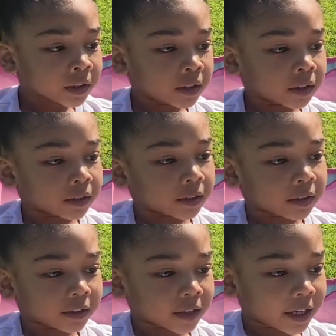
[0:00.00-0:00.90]
those
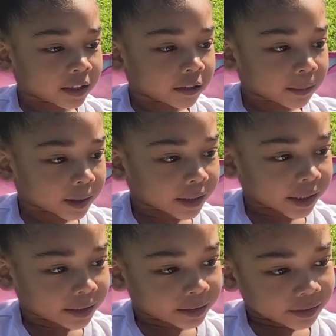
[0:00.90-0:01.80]
little things where they
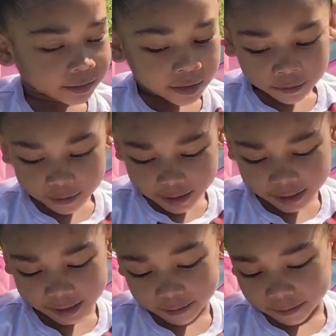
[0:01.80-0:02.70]

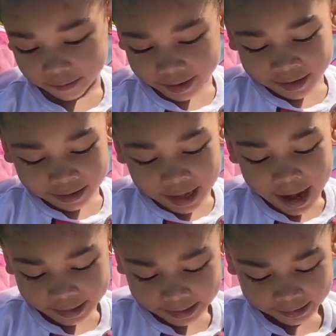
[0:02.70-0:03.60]
where I
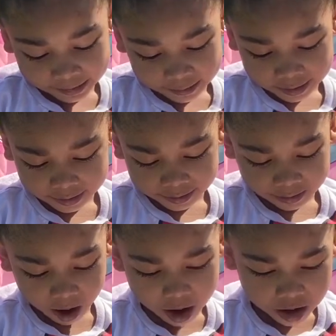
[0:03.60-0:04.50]
listen to the
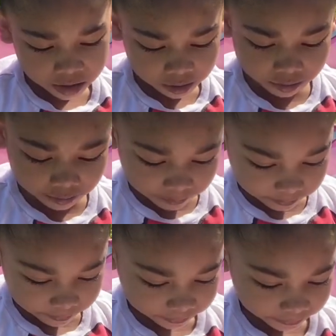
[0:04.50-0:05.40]
song. Oh, you
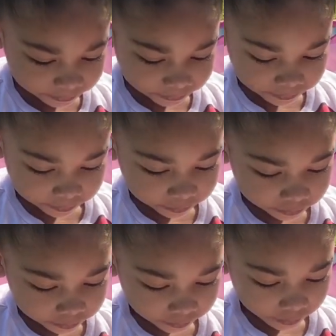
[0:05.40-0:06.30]
like the songs that you
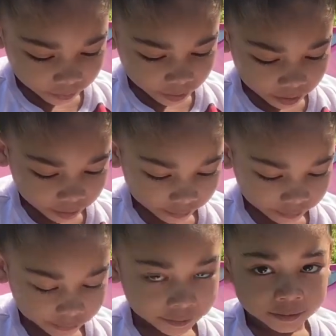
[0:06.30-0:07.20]
get to listen to when you're
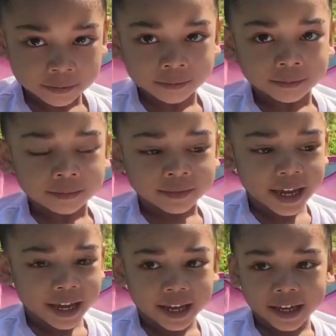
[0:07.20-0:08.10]
doing your
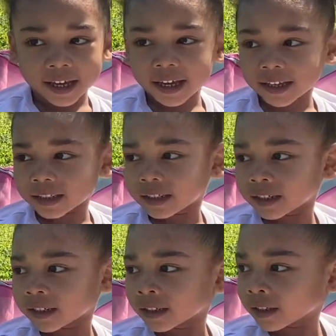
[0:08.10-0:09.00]
schoolwork. Yeah, so
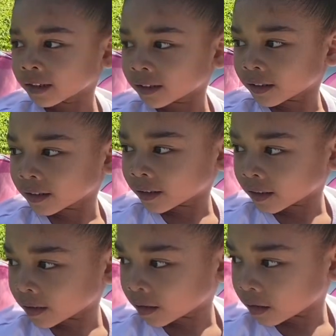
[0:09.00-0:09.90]
true.
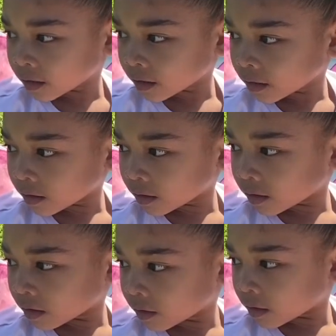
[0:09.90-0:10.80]
What
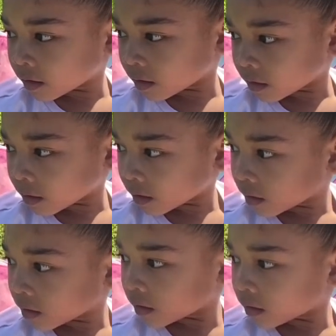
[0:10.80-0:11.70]
does that have to do with
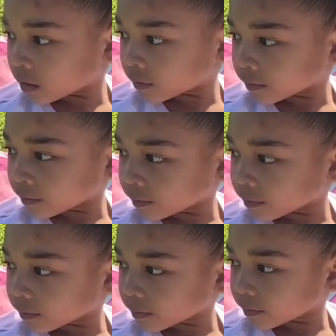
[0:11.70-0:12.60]
anything? She's still
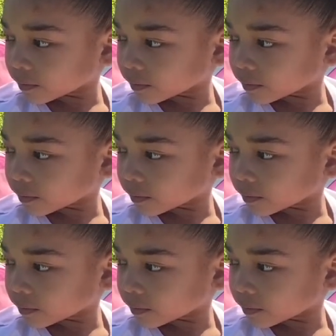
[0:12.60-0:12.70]
learning.